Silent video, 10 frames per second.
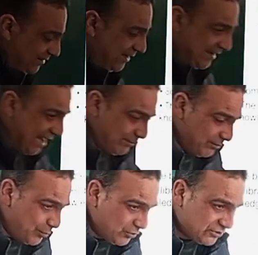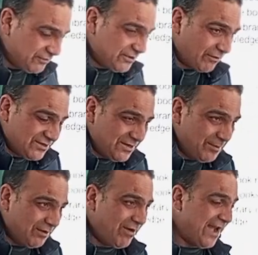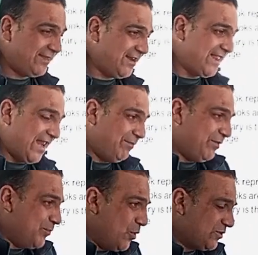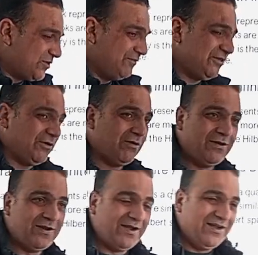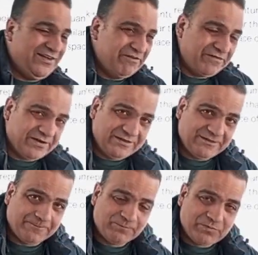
there can be books which are similar, and there can be books which are different,